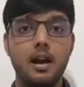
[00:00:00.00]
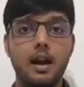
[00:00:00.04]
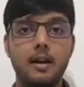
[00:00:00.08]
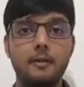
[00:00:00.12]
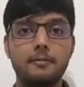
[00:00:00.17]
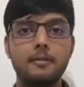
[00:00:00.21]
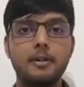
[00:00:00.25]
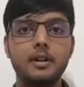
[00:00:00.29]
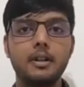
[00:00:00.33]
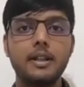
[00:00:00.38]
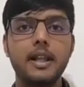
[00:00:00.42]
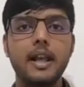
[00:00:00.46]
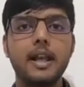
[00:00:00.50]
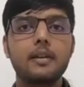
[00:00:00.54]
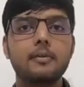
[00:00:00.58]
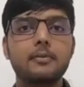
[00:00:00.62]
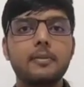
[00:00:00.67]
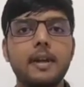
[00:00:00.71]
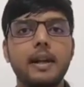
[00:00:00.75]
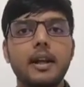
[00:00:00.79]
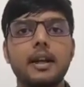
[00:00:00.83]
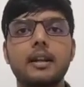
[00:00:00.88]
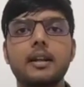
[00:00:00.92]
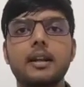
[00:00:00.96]
After that
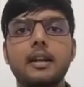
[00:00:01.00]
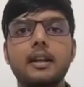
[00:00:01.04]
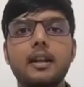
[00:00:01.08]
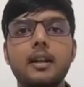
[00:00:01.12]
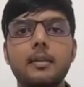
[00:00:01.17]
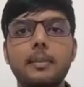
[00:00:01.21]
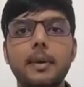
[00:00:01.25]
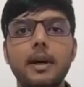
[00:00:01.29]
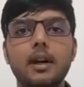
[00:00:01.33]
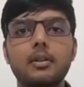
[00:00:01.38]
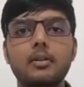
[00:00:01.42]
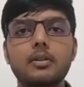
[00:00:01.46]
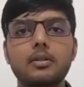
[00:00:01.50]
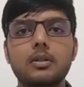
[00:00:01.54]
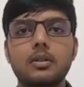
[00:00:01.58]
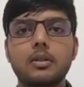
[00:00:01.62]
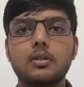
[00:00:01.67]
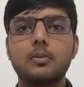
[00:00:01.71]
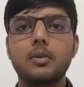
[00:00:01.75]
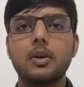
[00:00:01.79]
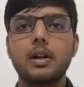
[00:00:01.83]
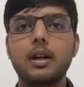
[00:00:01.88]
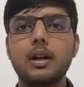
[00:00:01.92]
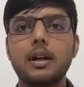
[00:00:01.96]
we had learned
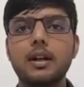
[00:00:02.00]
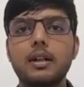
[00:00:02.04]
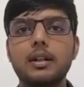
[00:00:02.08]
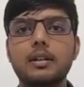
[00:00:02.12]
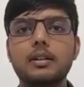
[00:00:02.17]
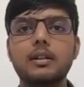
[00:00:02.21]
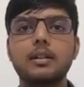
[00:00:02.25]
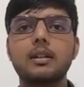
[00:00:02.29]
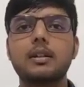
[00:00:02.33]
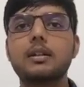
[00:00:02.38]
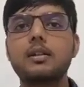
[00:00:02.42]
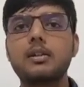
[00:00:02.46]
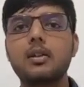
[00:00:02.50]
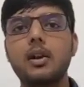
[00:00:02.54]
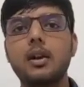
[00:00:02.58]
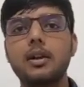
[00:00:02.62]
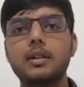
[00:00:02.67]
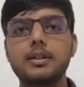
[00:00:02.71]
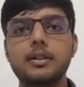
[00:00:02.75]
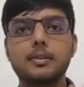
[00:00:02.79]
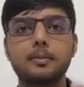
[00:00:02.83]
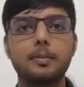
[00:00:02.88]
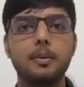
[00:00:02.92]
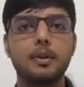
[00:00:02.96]
about what are the
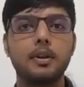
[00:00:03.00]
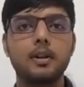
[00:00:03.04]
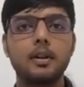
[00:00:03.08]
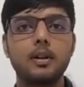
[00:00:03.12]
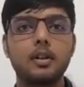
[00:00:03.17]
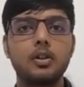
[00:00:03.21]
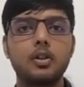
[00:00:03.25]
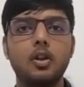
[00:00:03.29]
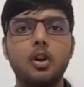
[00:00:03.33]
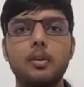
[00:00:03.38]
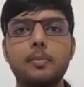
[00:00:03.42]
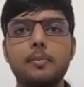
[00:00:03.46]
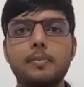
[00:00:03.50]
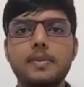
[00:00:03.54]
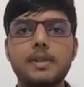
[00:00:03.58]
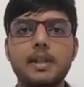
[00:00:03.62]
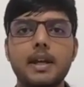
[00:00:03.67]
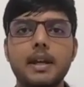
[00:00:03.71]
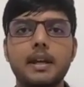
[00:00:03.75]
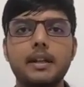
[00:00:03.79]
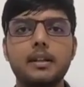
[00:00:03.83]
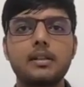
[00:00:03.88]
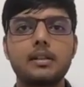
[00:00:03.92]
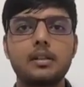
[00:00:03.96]
transparent
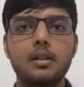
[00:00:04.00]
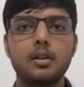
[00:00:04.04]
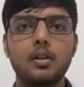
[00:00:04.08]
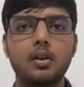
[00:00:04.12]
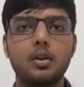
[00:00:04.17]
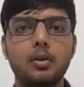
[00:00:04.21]
object.